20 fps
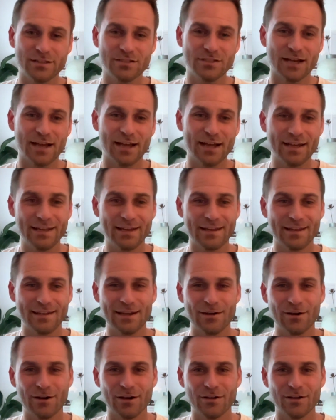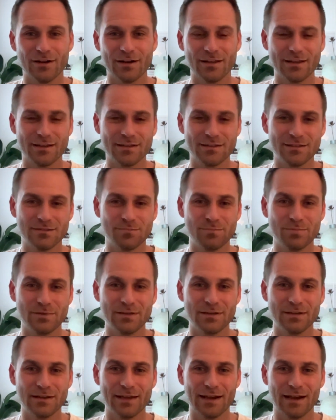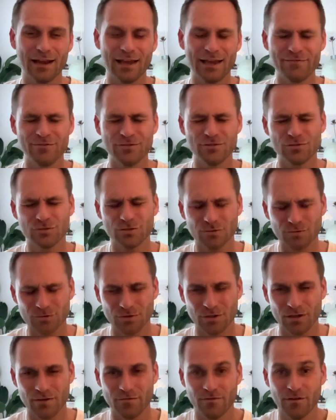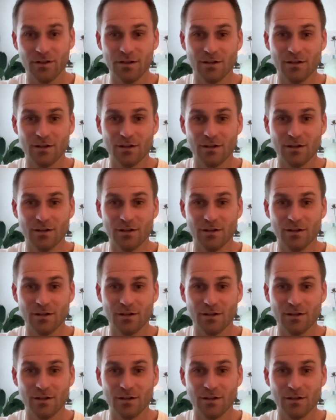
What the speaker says: shining and now I cannot get this beer. Like life is so tough.